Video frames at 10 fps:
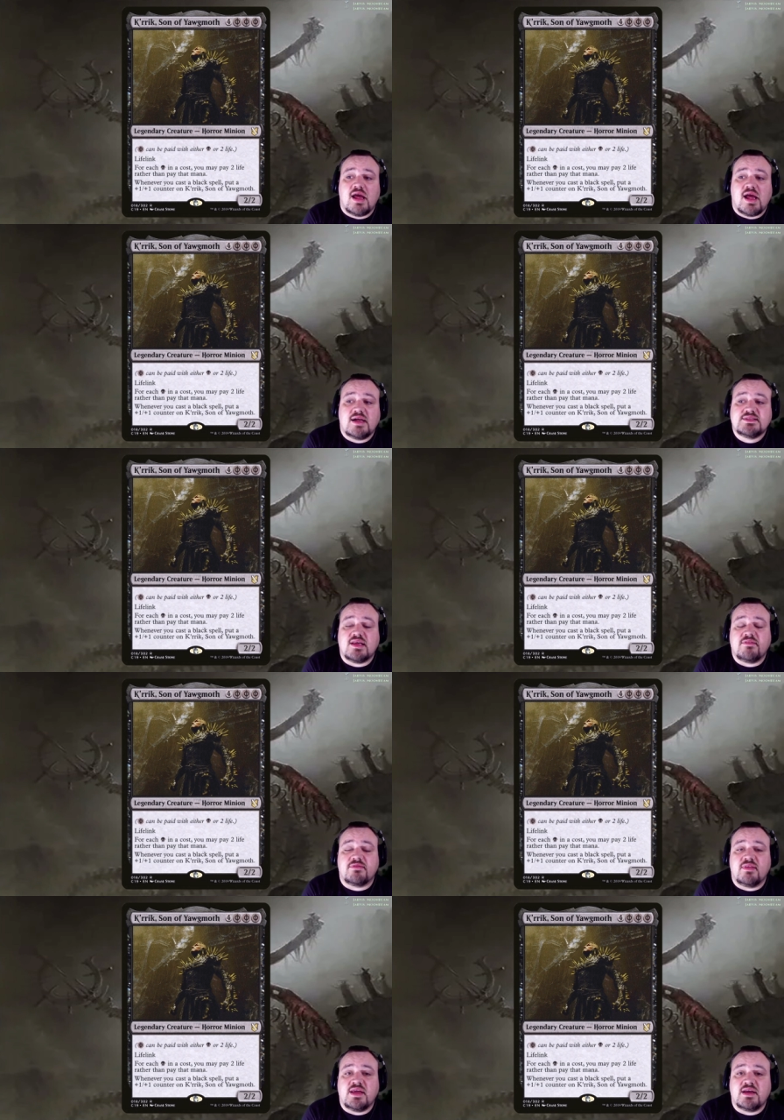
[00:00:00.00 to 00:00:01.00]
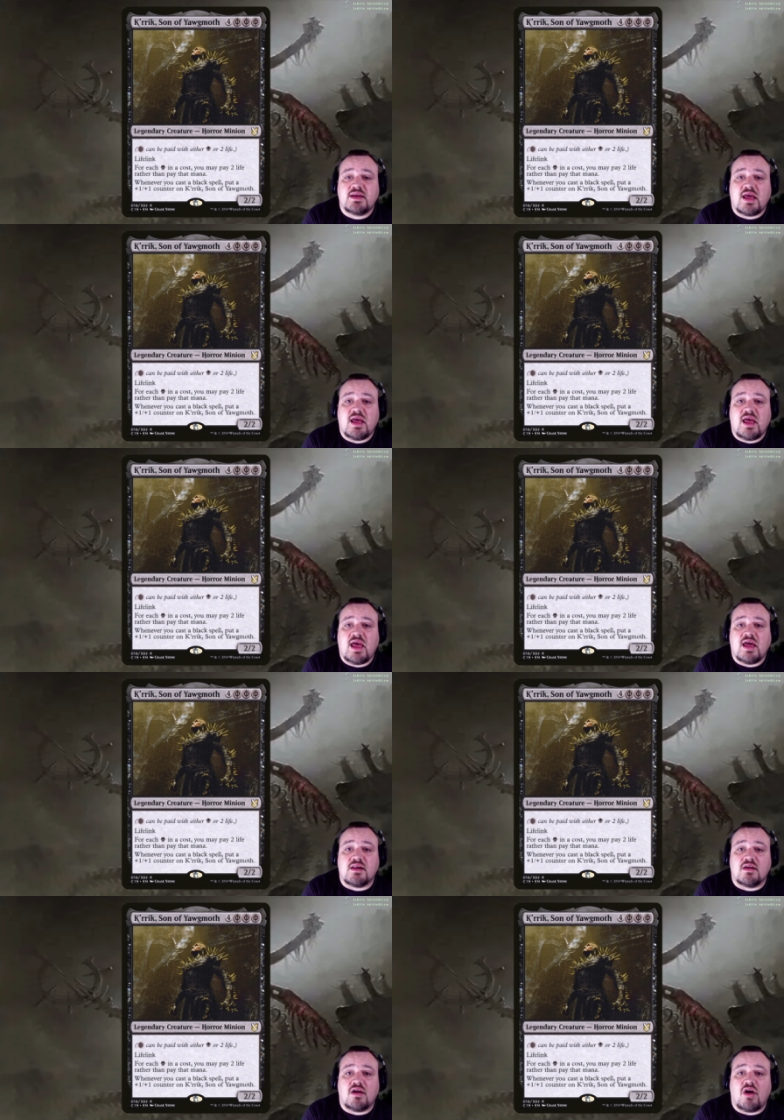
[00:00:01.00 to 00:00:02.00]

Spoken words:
Has lifelink, and